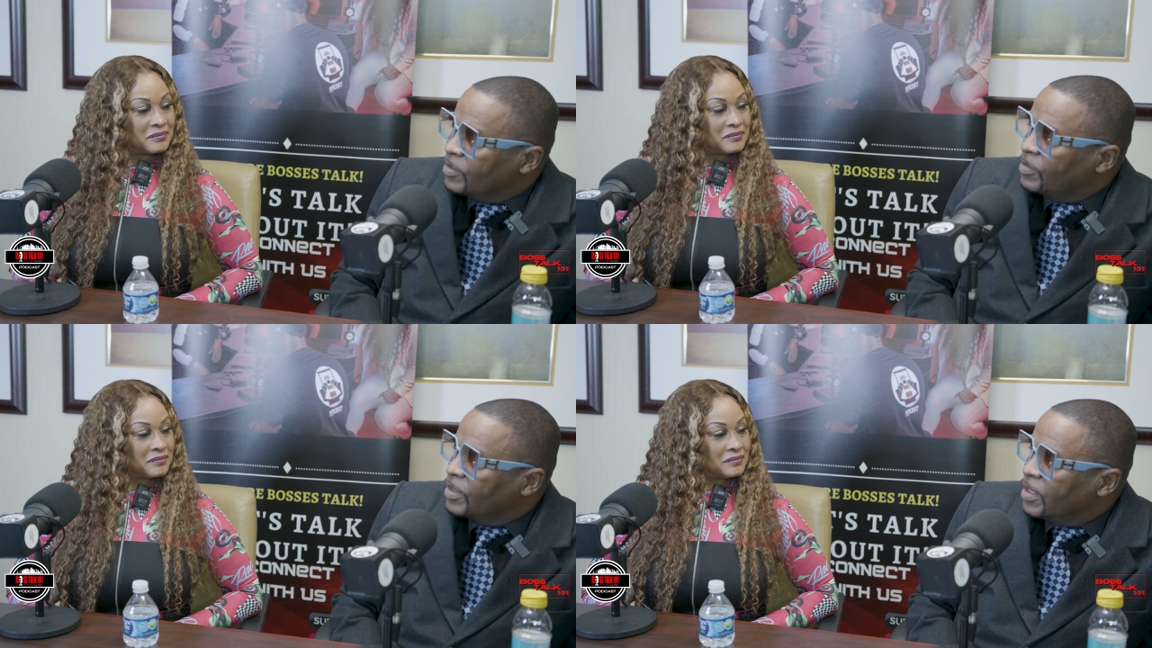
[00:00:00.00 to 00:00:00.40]

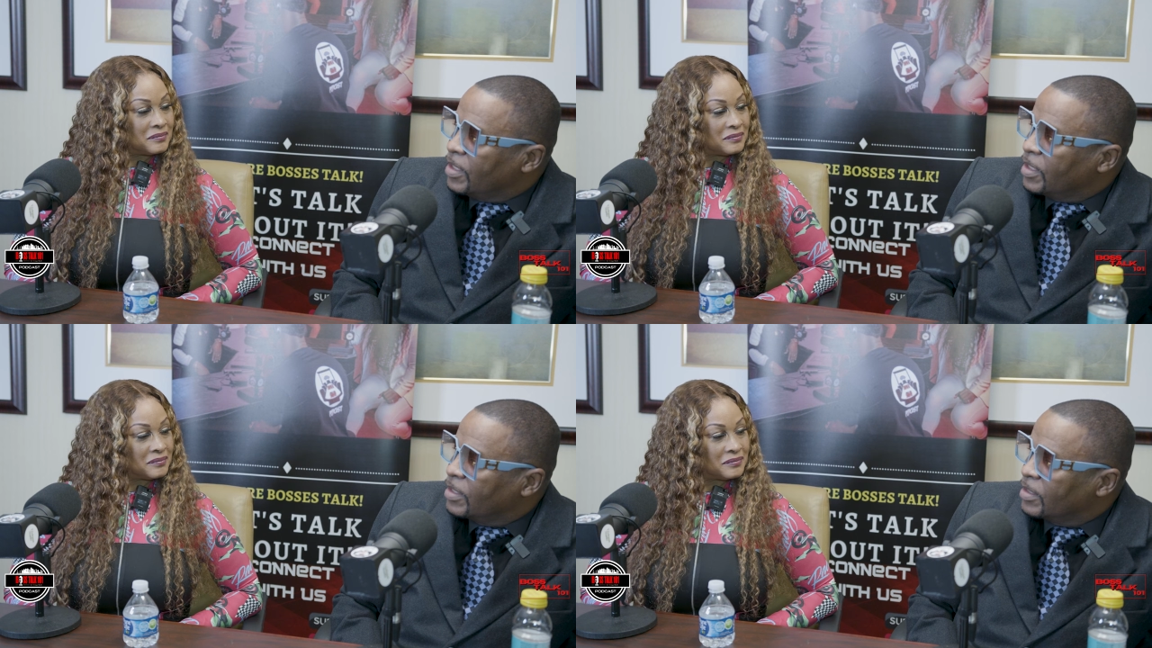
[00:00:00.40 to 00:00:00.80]
Speaker 1: do it
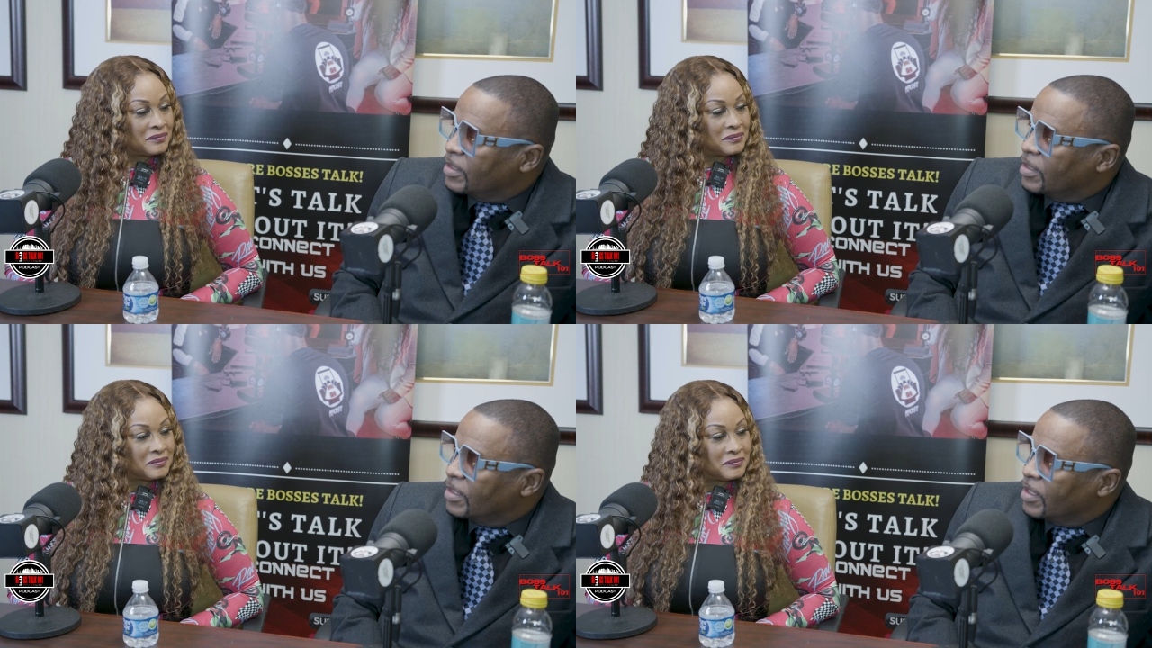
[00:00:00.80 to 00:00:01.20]
again.
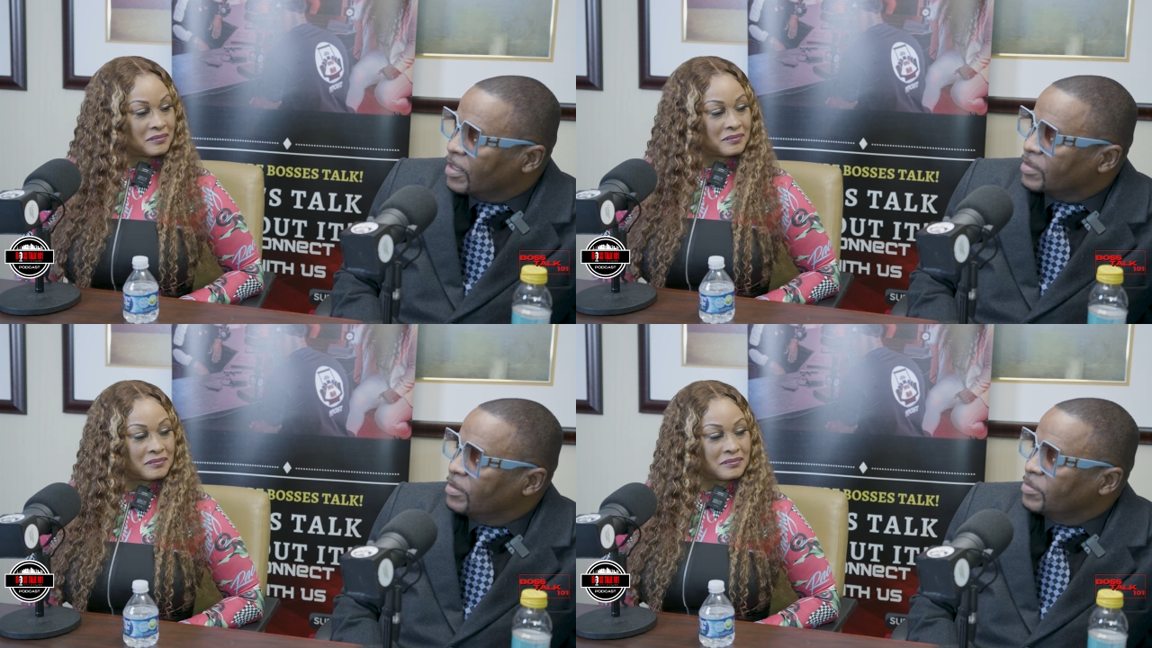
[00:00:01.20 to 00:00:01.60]
And
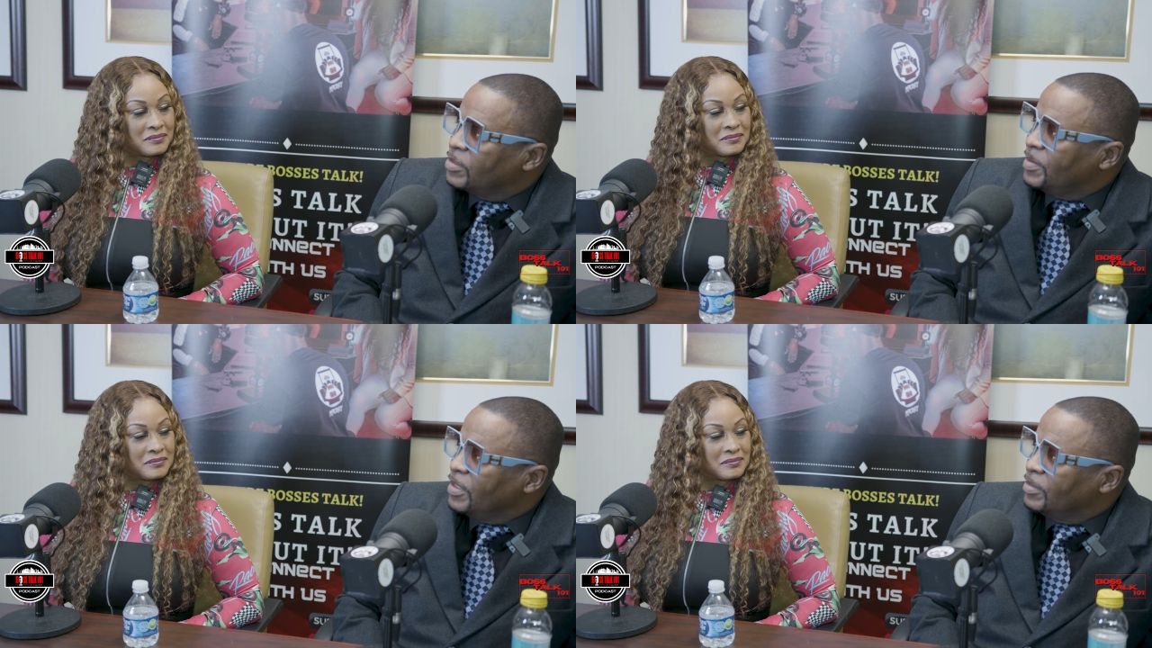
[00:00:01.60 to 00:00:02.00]
I said,
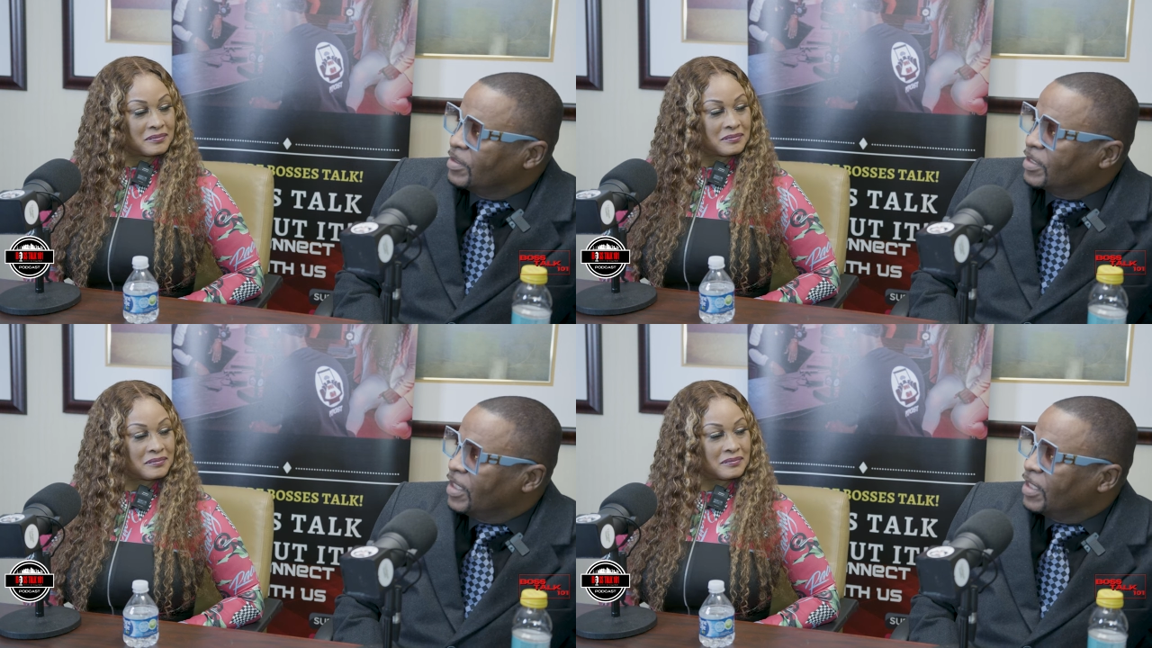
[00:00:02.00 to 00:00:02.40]
what you mean do
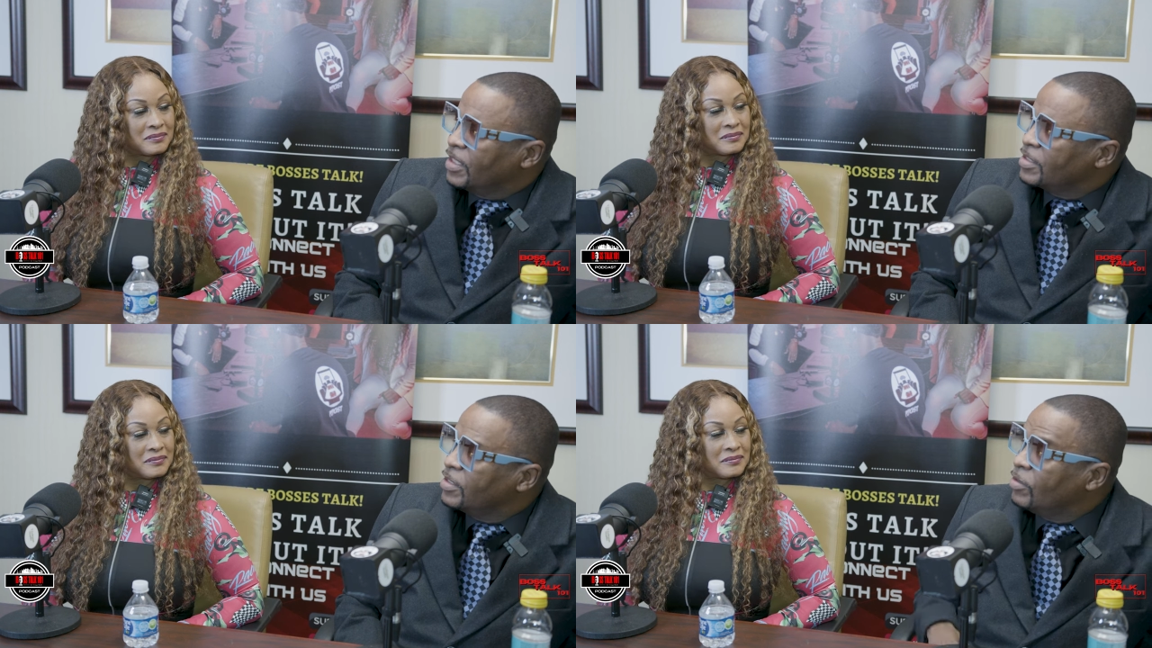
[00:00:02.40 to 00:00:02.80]
it again?
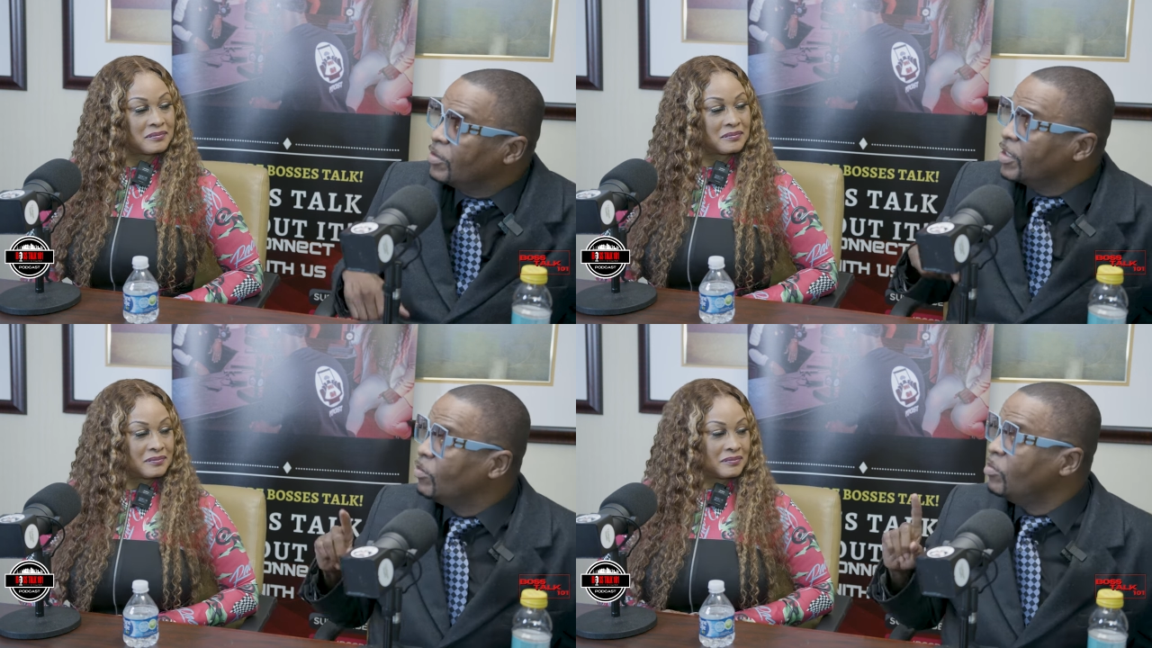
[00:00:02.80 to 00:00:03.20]
He said, you
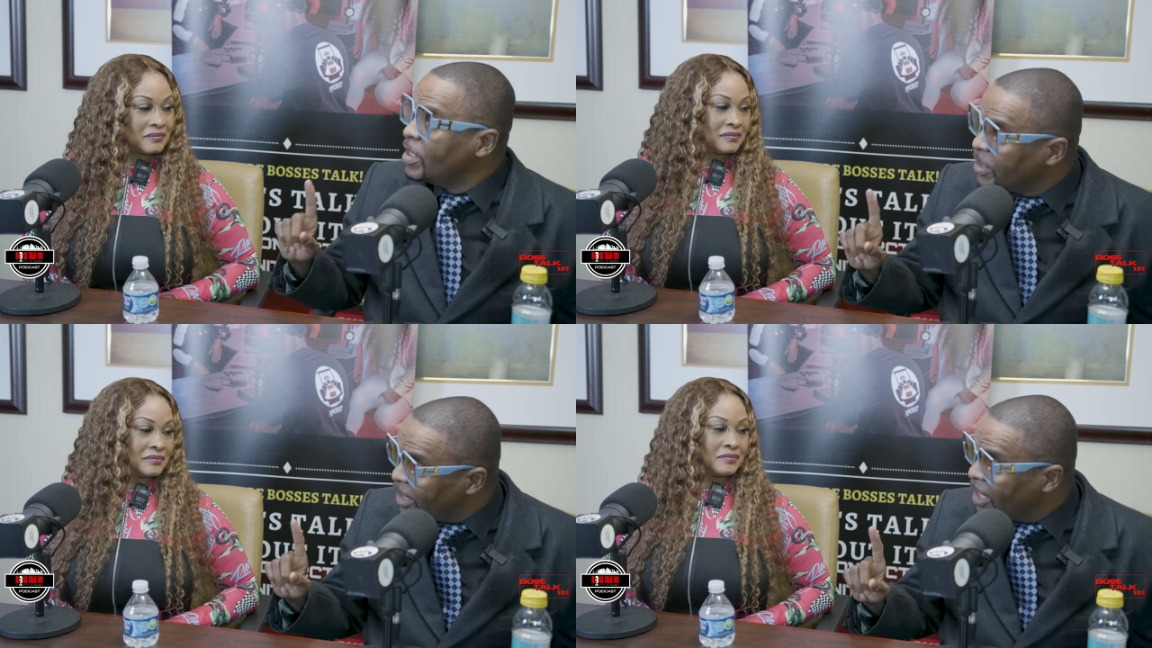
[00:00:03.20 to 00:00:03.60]
only get
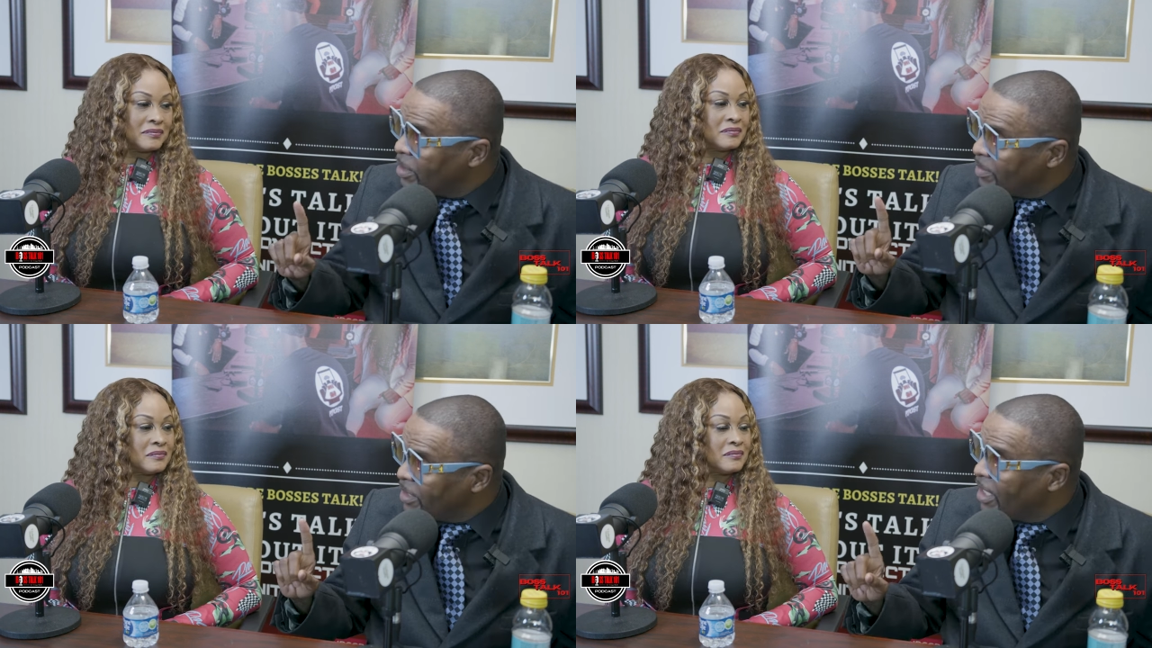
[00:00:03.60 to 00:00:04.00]
one time
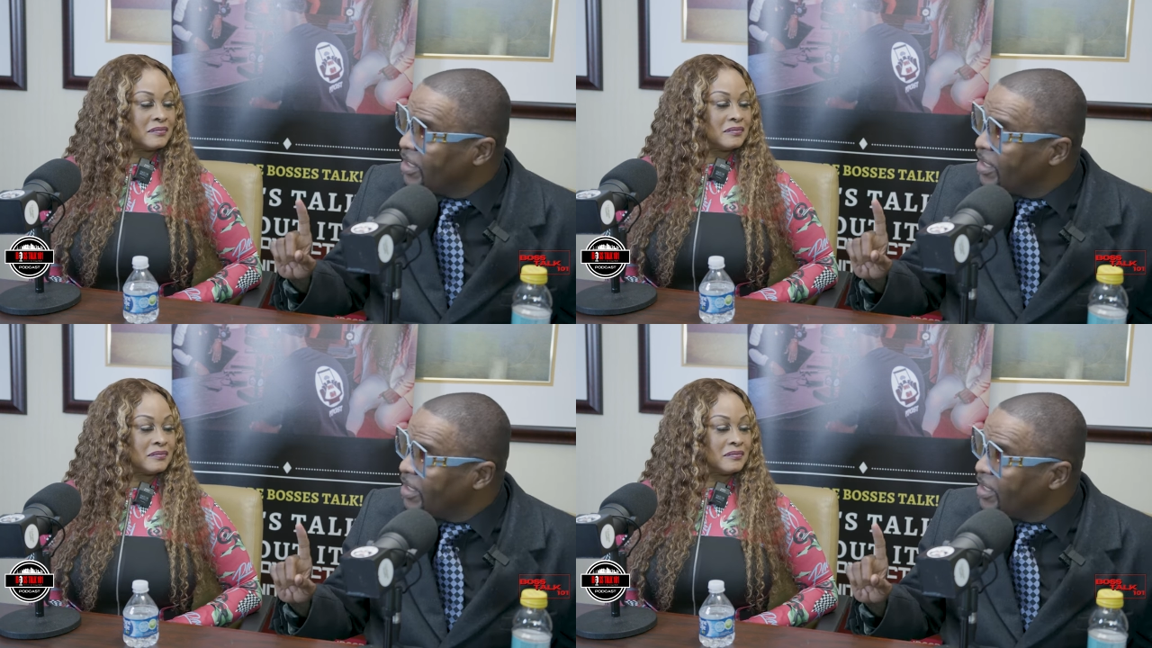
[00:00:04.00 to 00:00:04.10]
to be